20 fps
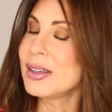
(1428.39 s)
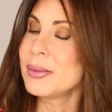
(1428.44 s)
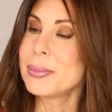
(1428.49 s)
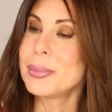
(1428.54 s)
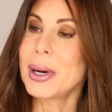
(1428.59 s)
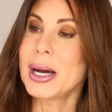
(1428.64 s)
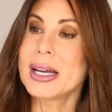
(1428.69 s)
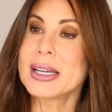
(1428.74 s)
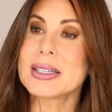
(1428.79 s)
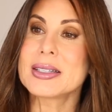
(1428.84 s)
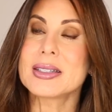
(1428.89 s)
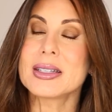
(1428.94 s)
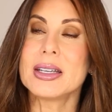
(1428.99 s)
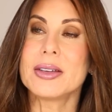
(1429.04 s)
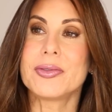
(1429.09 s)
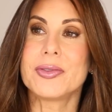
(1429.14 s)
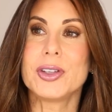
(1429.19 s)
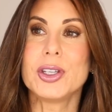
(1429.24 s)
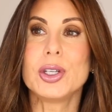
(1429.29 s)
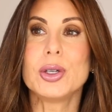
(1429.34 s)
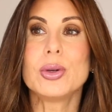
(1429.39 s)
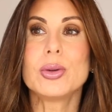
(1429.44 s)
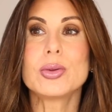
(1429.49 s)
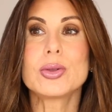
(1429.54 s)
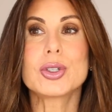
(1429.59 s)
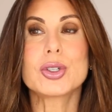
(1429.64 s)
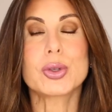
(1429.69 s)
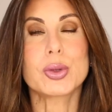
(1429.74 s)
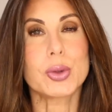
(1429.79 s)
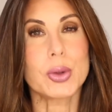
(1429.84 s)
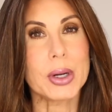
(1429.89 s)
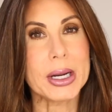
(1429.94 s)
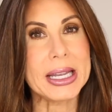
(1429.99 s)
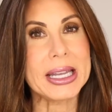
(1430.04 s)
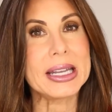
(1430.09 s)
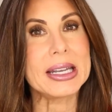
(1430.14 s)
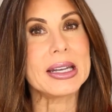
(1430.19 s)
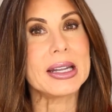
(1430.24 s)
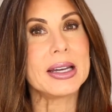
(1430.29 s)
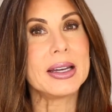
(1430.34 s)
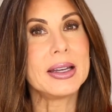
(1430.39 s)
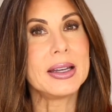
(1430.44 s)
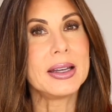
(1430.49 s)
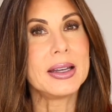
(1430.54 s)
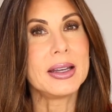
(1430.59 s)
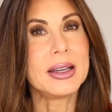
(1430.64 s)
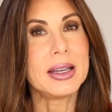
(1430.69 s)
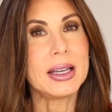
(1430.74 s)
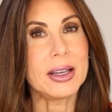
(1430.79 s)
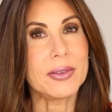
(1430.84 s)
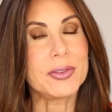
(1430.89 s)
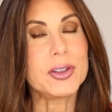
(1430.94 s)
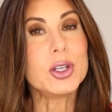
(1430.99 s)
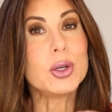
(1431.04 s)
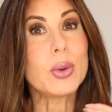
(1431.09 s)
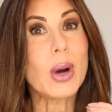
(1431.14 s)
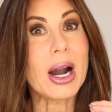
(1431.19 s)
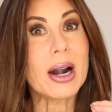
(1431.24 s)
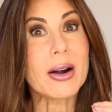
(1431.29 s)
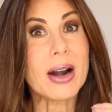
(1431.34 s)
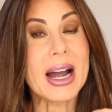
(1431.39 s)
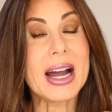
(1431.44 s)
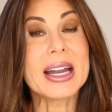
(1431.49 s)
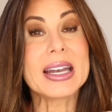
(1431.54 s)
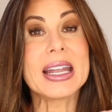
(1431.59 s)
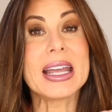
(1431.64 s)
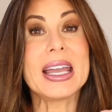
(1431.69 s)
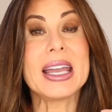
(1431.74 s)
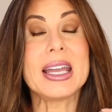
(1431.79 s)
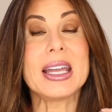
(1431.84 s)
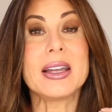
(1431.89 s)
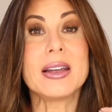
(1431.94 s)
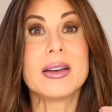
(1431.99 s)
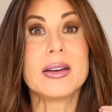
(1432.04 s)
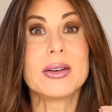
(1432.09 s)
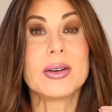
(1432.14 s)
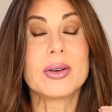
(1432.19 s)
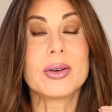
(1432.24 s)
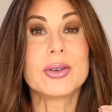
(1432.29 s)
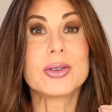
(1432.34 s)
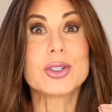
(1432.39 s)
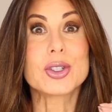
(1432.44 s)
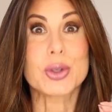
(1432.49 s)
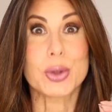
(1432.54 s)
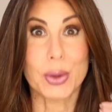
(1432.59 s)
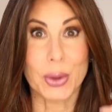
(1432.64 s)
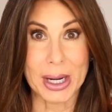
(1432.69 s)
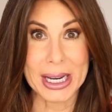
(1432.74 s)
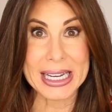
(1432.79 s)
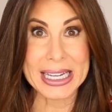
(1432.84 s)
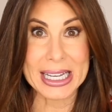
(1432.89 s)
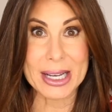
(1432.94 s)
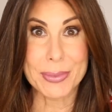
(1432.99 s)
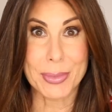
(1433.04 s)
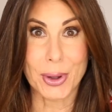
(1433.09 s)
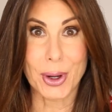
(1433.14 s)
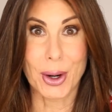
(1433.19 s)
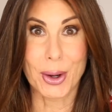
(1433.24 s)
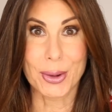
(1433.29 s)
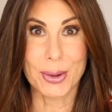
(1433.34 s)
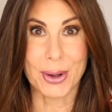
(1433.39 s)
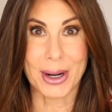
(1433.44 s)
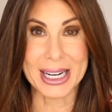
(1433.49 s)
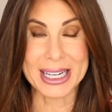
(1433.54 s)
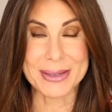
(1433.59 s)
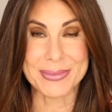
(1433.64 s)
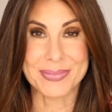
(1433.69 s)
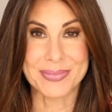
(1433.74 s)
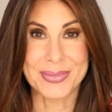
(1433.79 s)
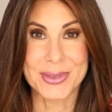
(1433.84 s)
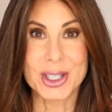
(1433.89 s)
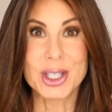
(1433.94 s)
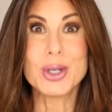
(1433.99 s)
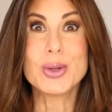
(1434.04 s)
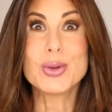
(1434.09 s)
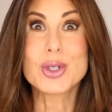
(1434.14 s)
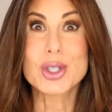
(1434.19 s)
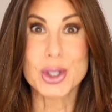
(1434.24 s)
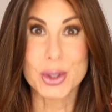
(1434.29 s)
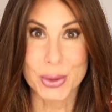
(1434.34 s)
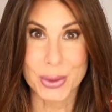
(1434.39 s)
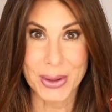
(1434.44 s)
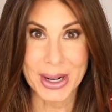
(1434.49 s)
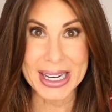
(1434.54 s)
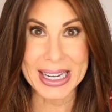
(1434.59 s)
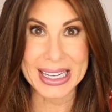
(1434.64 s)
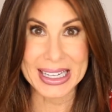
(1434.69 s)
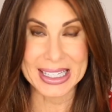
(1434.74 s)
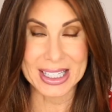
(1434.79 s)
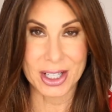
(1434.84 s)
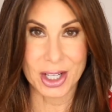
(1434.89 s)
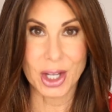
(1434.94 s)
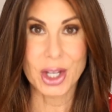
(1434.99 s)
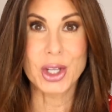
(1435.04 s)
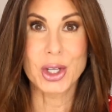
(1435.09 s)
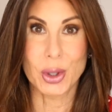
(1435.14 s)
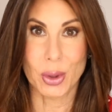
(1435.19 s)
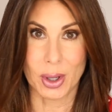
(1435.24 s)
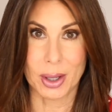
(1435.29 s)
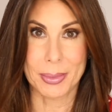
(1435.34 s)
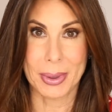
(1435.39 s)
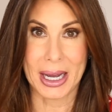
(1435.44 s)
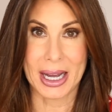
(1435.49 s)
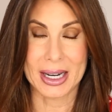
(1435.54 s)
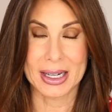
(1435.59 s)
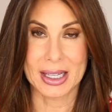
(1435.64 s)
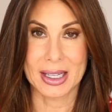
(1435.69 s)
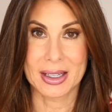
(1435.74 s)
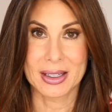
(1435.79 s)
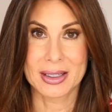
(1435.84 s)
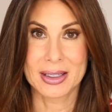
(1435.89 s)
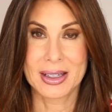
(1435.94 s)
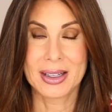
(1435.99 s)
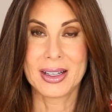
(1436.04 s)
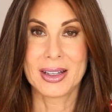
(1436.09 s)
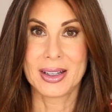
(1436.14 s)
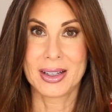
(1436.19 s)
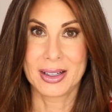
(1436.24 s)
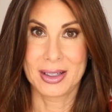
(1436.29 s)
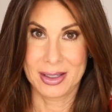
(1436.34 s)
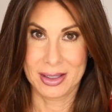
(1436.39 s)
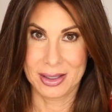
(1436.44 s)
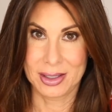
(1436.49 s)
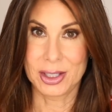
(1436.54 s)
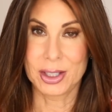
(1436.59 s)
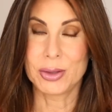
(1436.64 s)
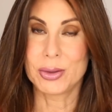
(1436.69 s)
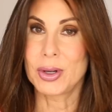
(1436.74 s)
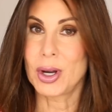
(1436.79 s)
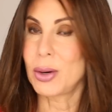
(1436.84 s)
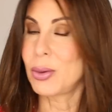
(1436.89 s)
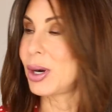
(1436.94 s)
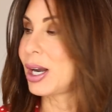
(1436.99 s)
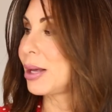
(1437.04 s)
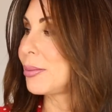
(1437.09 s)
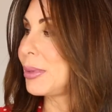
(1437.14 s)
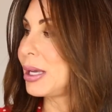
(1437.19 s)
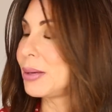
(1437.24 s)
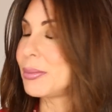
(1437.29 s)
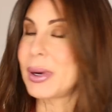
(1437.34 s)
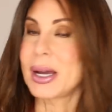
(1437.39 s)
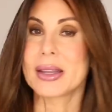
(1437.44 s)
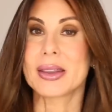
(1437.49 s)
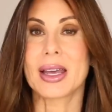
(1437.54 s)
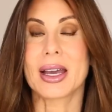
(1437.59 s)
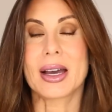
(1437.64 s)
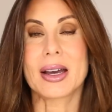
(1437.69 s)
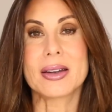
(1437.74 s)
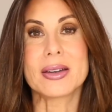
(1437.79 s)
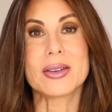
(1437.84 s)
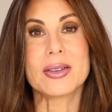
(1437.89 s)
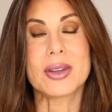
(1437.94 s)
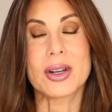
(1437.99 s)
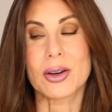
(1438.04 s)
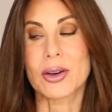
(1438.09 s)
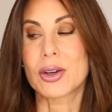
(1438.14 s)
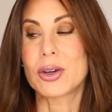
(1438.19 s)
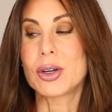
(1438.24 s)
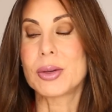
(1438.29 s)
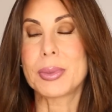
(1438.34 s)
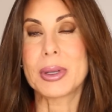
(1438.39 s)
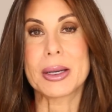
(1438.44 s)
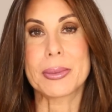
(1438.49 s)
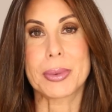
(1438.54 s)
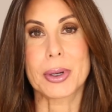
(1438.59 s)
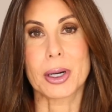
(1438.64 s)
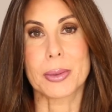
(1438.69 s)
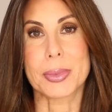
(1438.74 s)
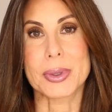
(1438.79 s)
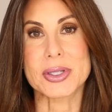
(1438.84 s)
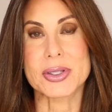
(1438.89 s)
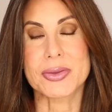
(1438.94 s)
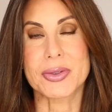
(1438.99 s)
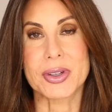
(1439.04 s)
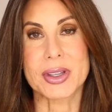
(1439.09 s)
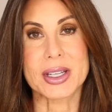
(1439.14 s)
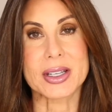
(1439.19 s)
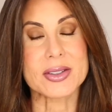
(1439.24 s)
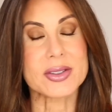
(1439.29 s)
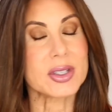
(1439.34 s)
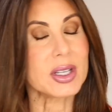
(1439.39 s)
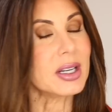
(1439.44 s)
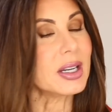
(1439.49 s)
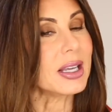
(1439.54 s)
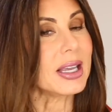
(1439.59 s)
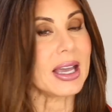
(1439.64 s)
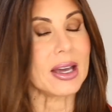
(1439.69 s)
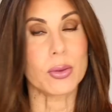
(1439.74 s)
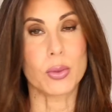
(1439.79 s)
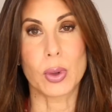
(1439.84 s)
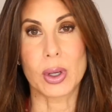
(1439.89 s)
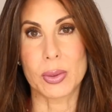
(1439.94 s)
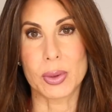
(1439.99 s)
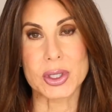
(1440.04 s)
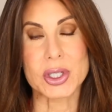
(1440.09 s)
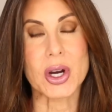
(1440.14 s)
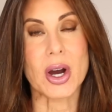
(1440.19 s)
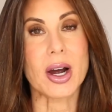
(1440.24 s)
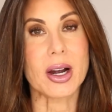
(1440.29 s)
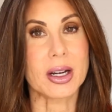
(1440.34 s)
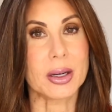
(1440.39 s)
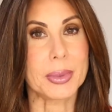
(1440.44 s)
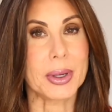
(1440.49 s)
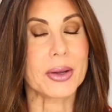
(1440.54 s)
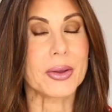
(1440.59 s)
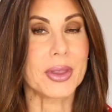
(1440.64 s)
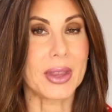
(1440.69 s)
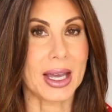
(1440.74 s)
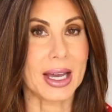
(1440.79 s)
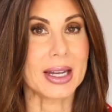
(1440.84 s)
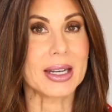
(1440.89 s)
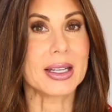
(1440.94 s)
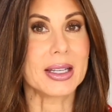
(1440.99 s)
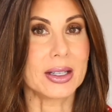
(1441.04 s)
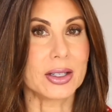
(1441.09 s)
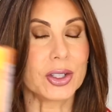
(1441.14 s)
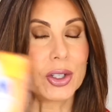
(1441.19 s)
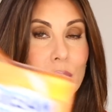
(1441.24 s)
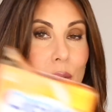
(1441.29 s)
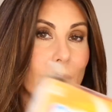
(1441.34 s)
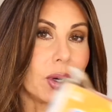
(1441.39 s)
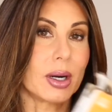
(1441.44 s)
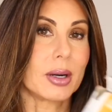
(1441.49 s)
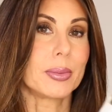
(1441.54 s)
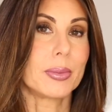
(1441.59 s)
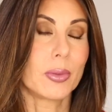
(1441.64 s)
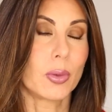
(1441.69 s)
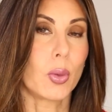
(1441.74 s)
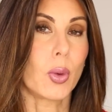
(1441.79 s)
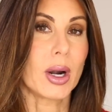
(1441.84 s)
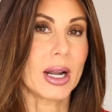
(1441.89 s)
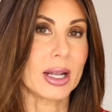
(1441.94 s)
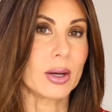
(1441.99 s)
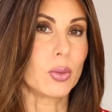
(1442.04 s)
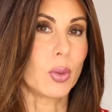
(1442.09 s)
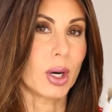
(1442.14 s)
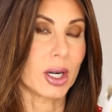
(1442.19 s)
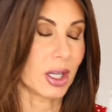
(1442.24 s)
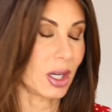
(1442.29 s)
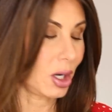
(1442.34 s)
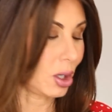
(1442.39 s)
But if you train, if you are on a training program, you train your body. You know what I mean by that. There could be a purpose for this. And again, we would talk about that in your one-on-one